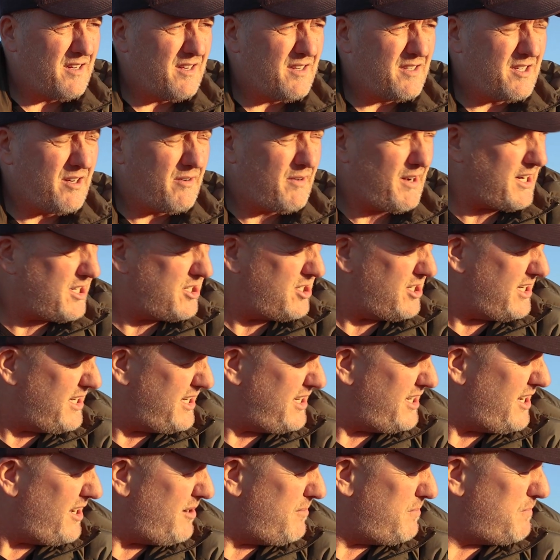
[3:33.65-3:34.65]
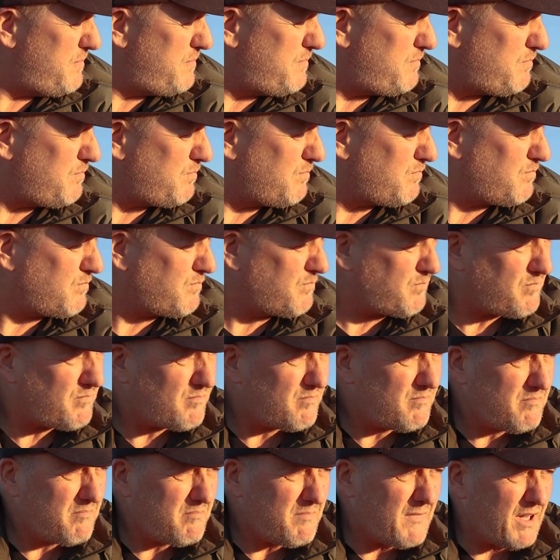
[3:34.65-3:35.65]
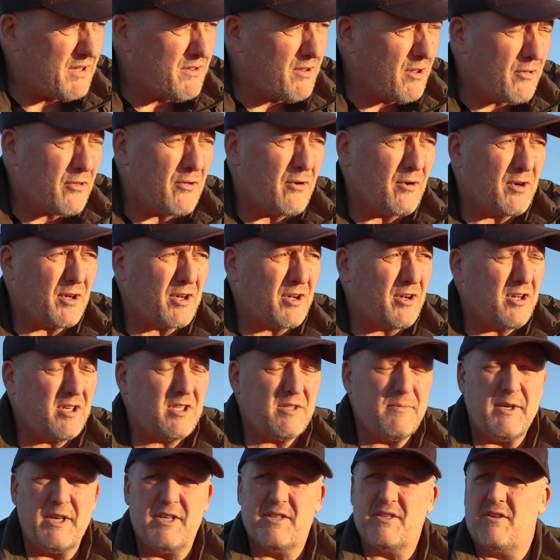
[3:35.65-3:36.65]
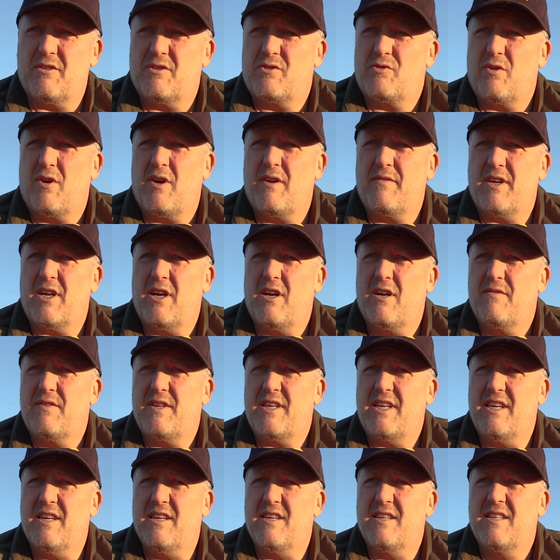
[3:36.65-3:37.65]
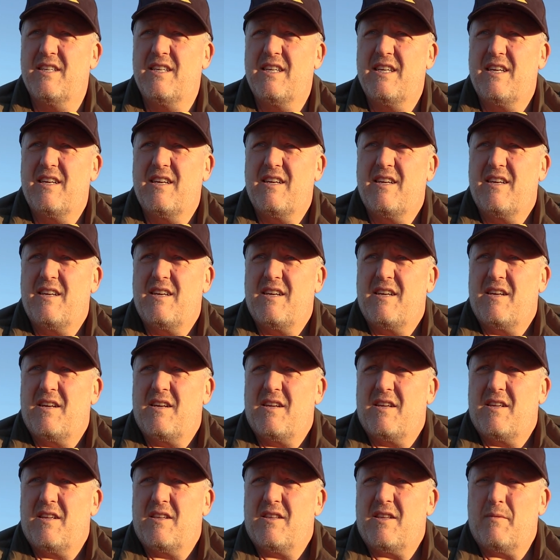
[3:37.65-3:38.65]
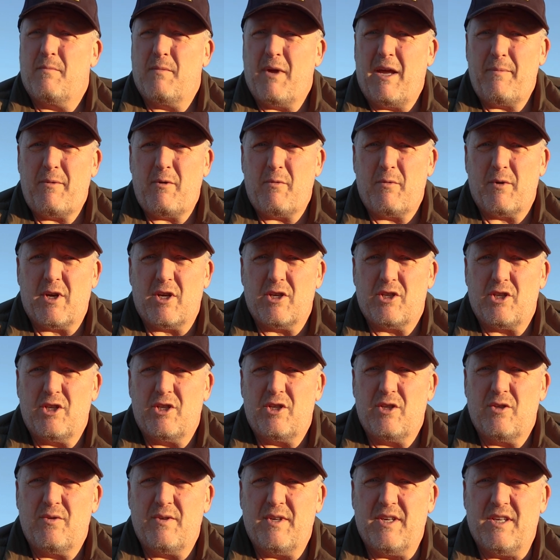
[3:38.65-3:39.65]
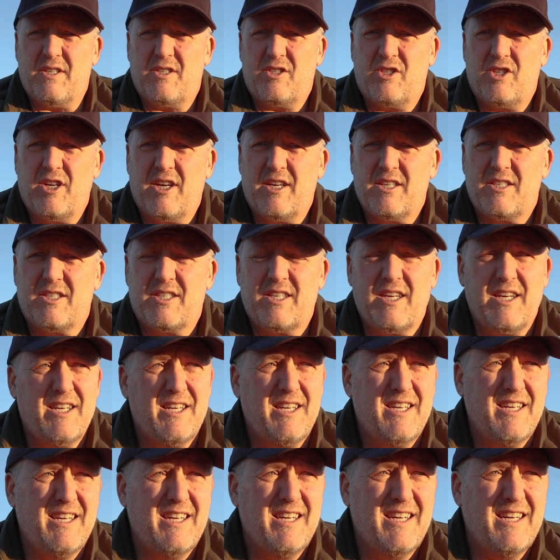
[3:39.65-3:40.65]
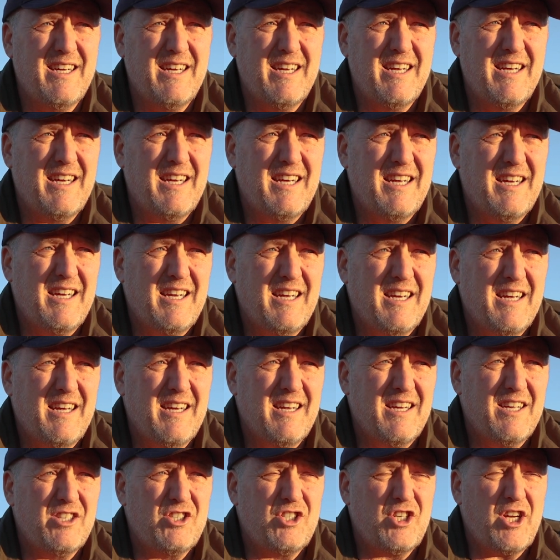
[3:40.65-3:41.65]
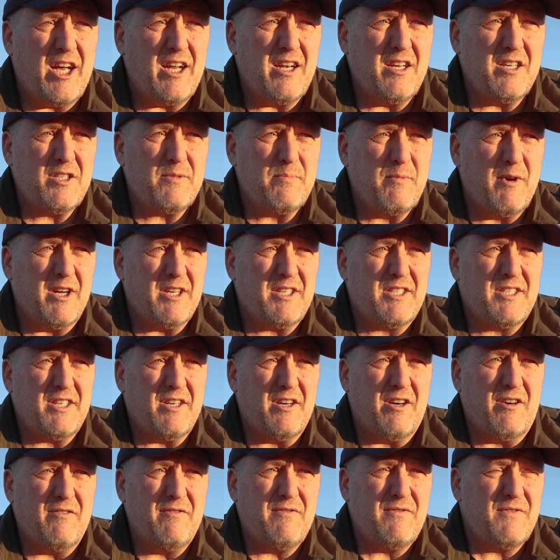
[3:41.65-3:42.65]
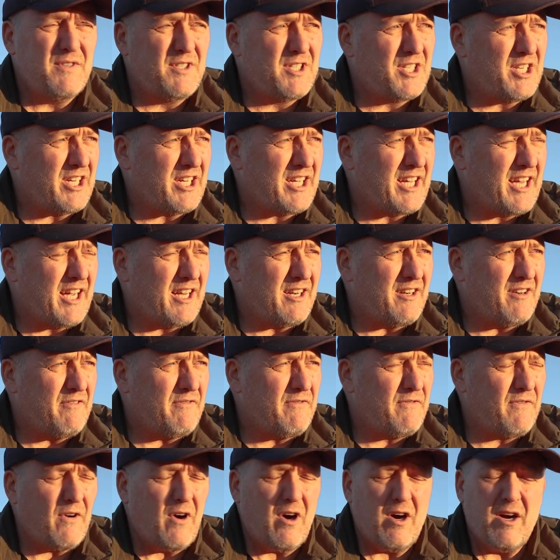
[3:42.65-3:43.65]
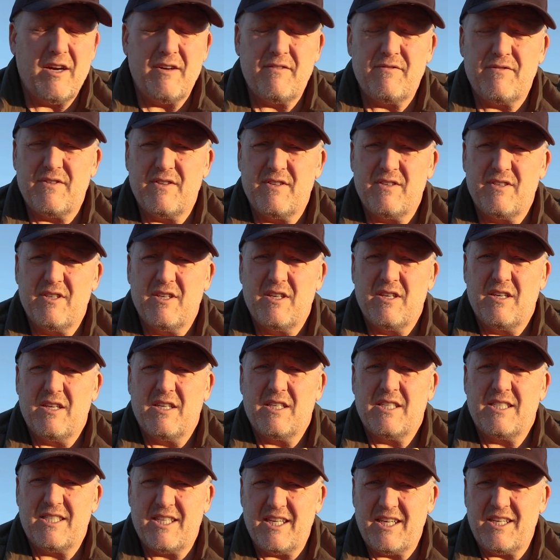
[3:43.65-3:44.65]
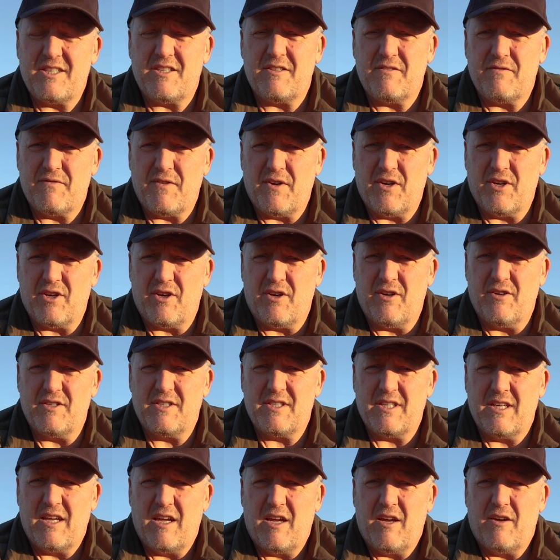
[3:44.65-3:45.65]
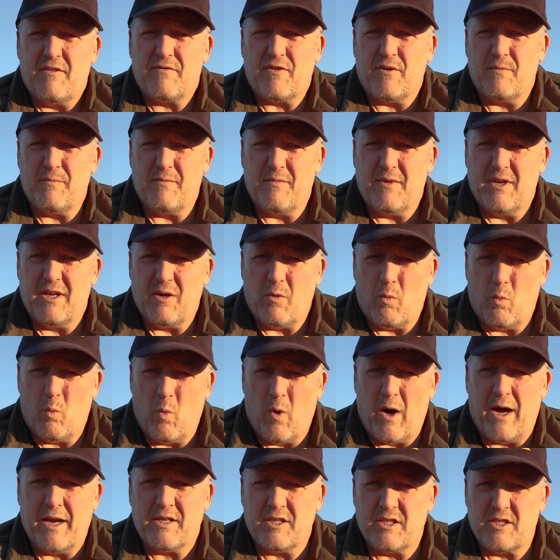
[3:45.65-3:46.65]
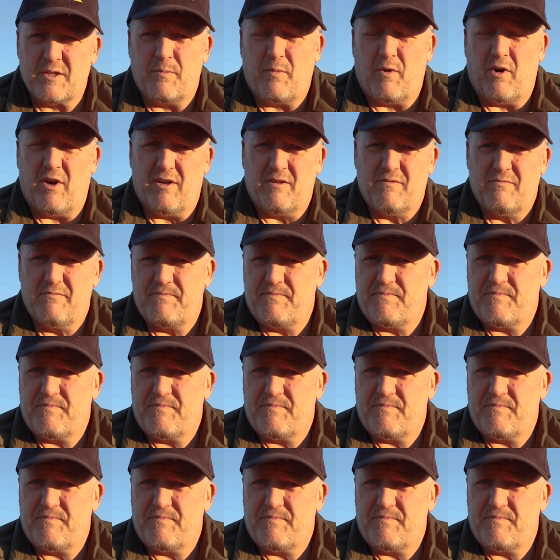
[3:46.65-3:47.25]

So actually, the thought occurred to me as I was driving over here that maybe what I should do is just challenge myself to get 5 decent photos from one spot.